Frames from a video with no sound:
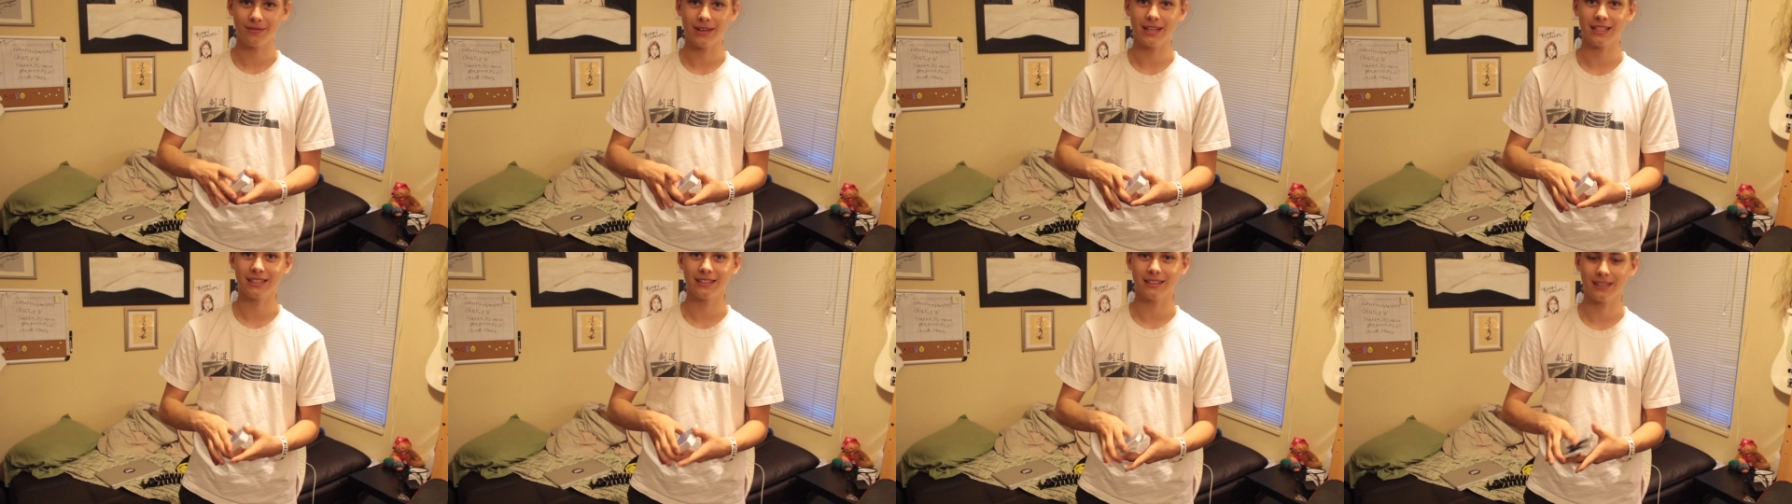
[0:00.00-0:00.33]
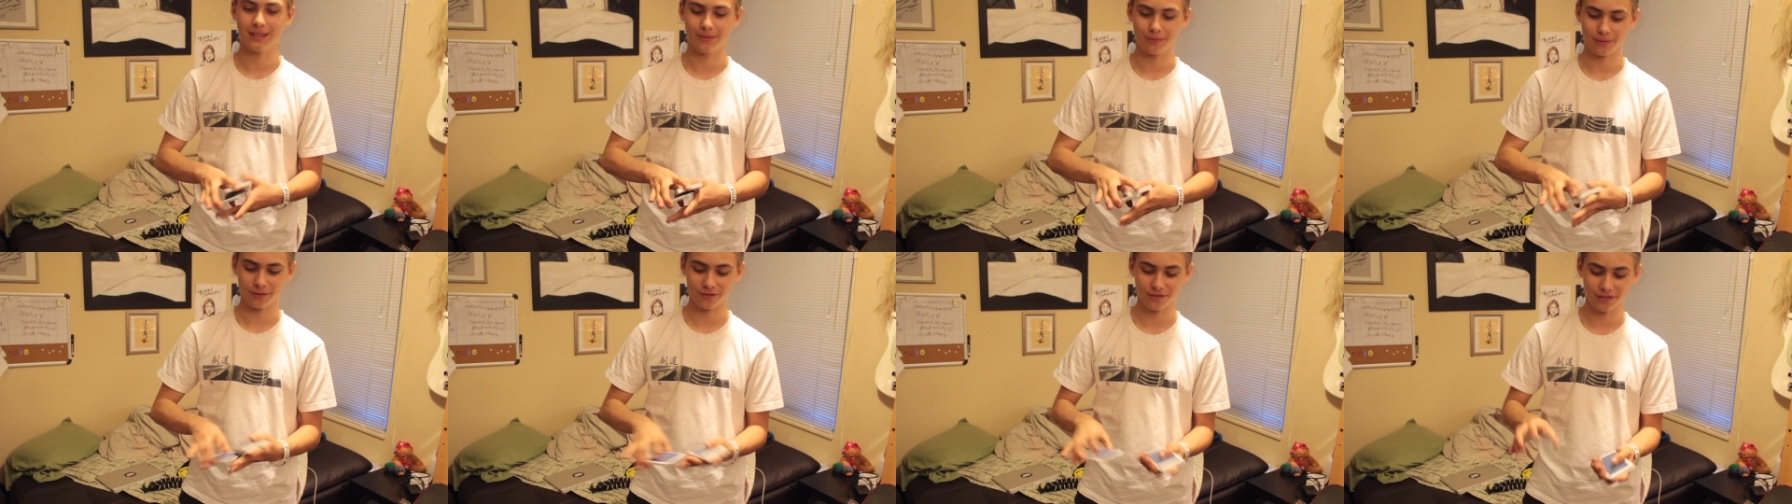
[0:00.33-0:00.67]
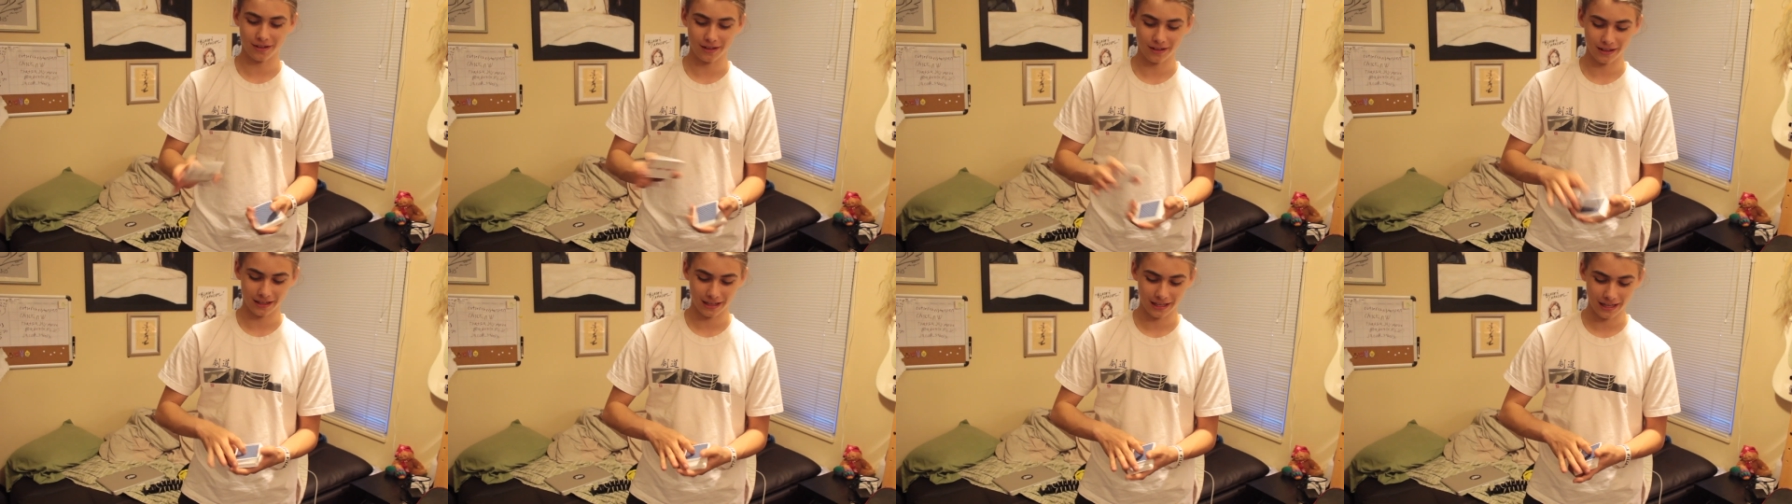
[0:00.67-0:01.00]
Messing up in
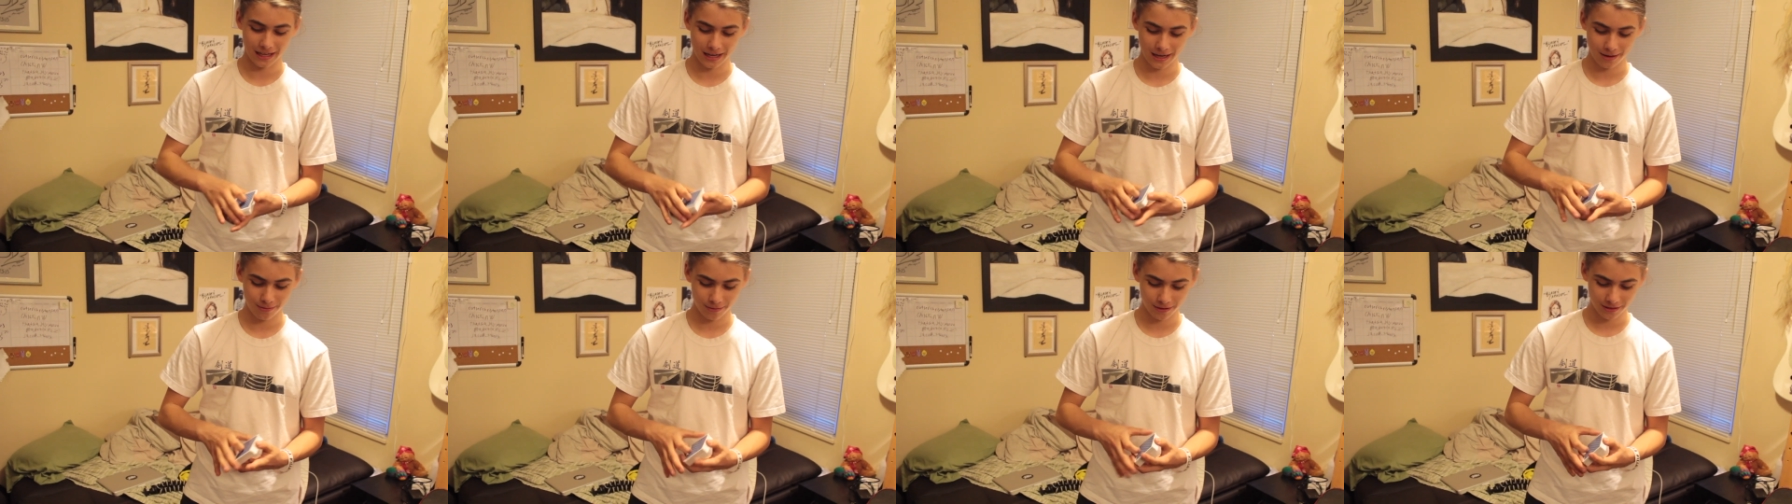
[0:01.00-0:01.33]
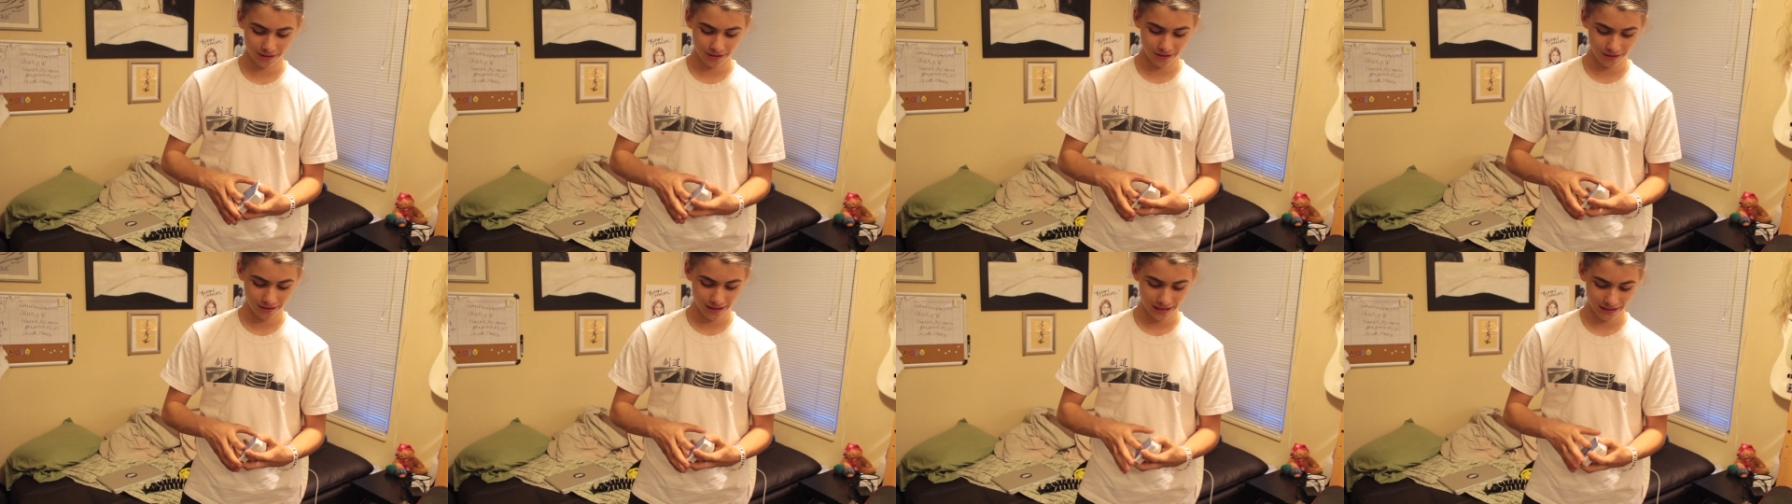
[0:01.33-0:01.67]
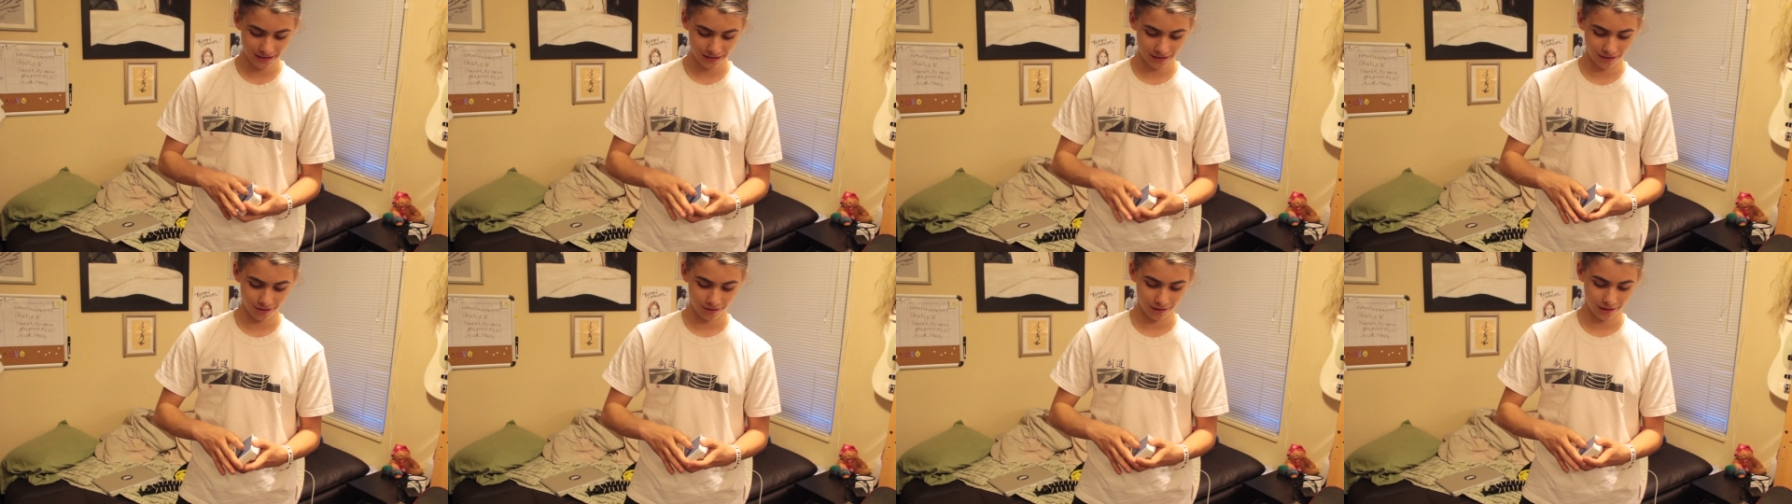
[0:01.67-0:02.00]
front of the camera too,
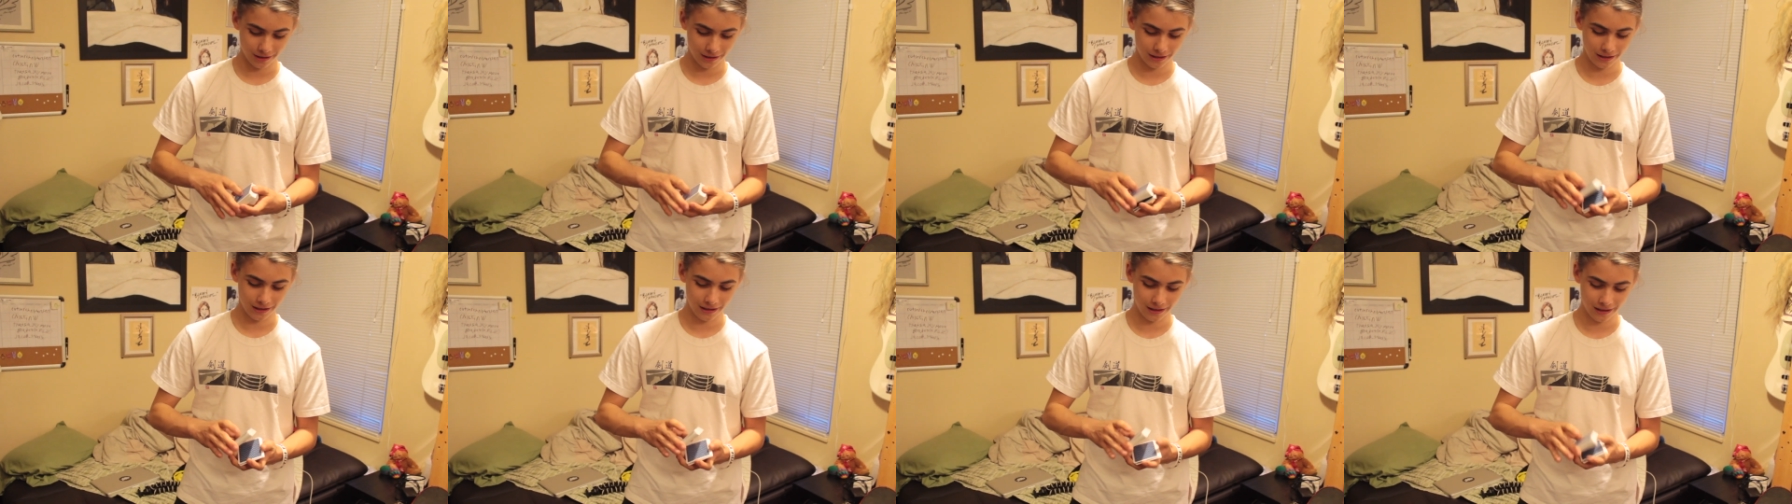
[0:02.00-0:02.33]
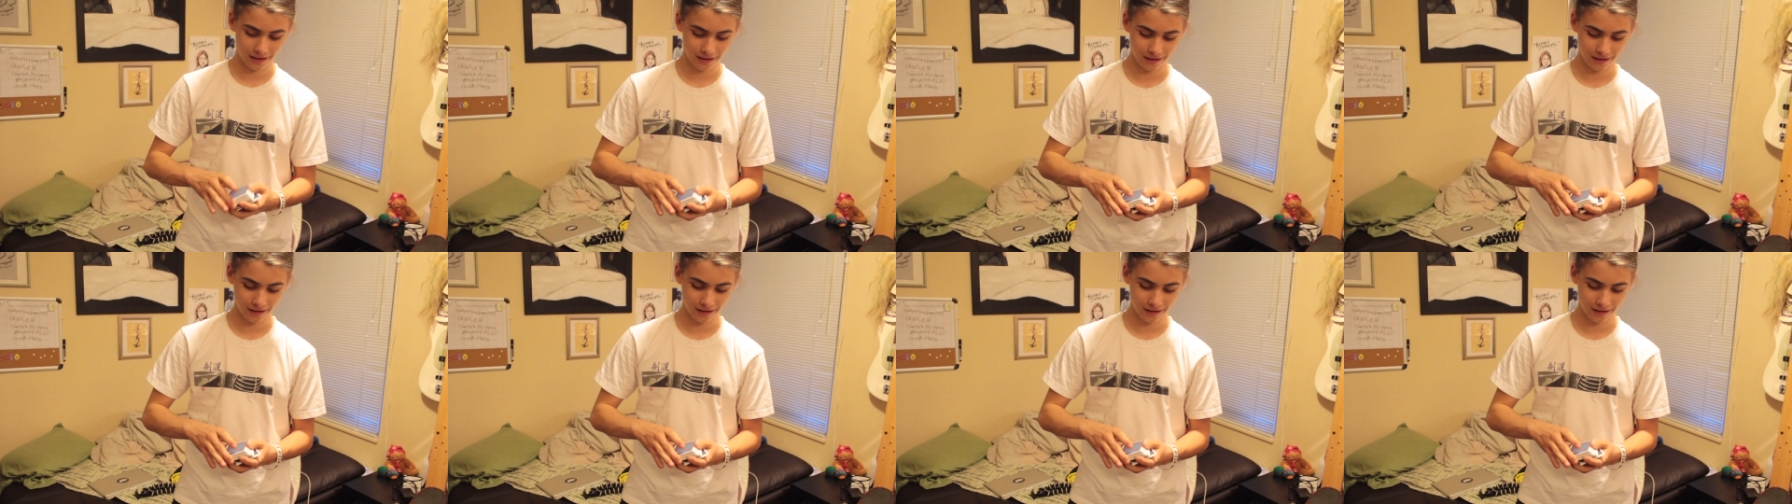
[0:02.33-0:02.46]
that's not good.